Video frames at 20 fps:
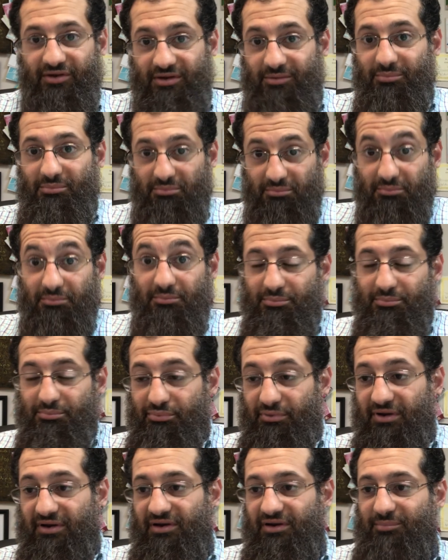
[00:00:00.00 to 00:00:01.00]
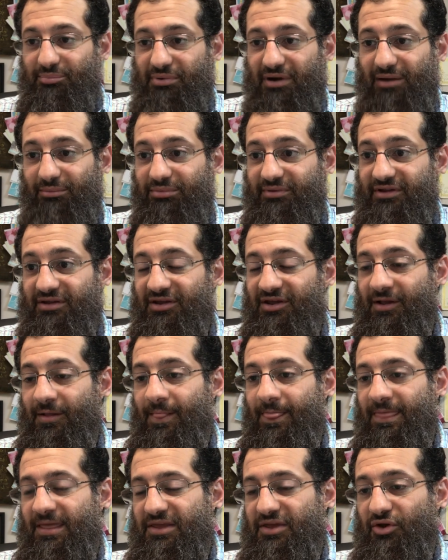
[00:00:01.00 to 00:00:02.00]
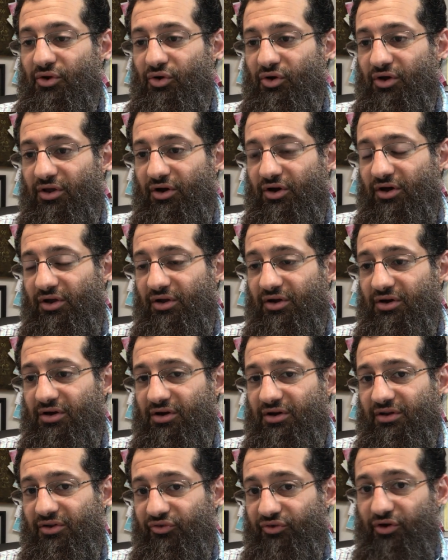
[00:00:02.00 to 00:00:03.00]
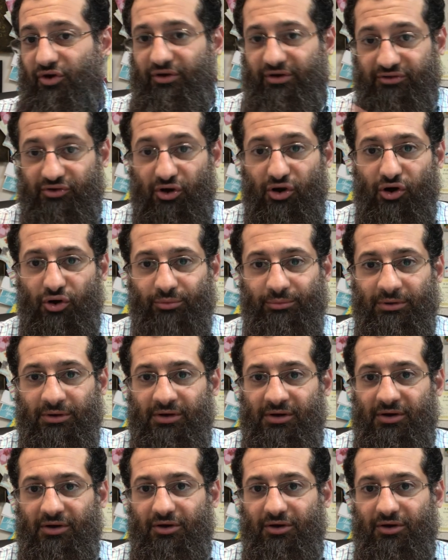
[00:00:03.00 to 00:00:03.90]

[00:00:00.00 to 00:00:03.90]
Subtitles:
He prayed it probably on his own at home,